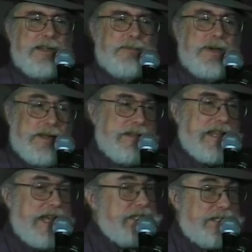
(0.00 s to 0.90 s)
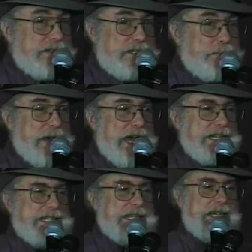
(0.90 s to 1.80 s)
But that's the
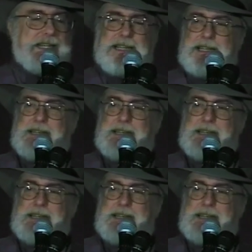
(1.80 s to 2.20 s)
mindset.